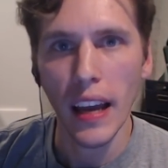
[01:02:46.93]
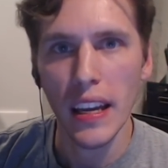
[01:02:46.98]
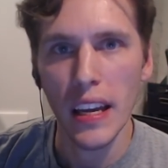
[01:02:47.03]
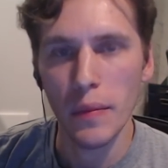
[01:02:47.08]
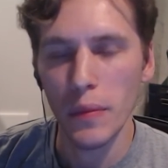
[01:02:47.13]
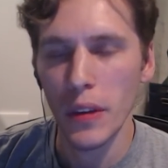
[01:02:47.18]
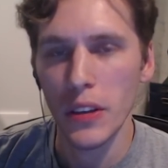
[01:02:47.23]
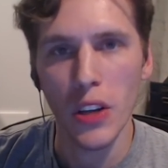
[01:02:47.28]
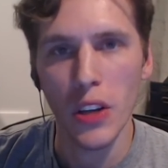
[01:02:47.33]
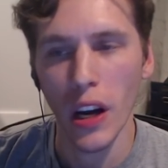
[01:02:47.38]
am
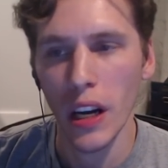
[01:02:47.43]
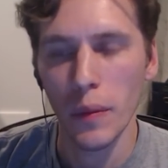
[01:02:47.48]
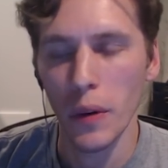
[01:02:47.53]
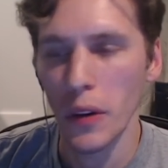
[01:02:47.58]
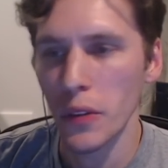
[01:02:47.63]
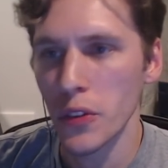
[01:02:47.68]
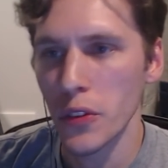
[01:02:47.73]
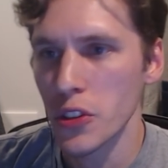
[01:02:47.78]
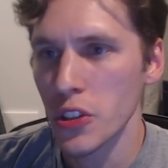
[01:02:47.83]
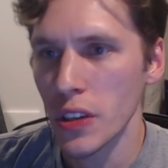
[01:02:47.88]
that talk about
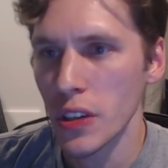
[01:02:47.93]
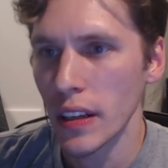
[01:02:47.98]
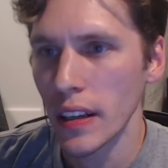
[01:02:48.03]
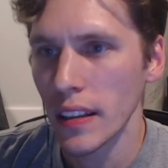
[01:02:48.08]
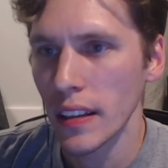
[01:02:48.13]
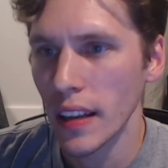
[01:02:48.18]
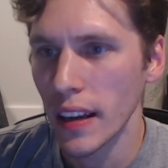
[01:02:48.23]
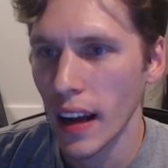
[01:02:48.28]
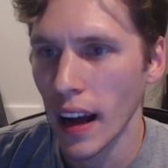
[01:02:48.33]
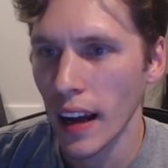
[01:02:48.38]
this shit, and
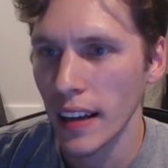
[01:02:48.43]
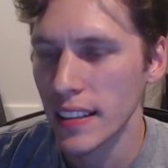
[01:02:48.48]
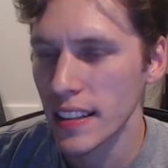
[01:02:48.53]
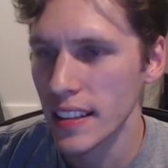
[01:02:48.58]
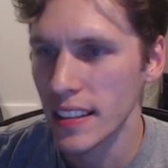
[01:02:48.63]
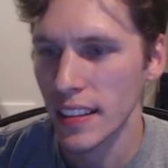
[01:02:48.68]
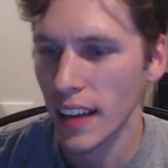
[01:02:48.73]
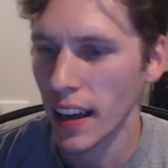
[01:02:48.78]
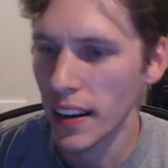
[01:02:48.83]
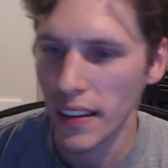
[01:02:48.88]
like I
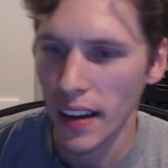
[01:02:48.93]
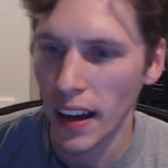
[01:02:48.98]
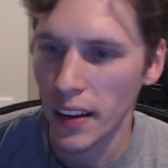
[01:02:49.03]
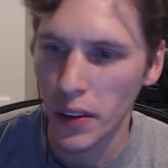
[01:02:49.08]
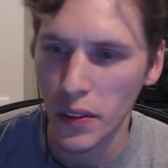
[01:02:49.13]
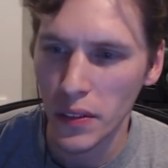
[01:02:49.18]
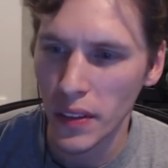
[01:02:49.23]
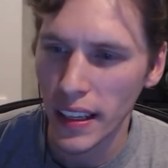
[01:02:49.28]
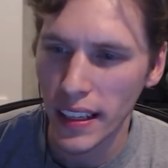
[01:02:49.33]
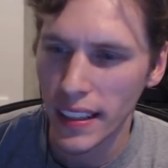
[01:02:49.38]
just I don't I
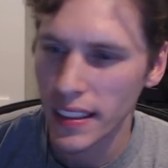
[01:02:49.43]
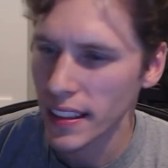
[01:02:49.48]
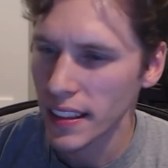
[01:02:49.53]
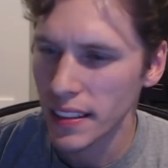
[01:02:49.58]
don't like.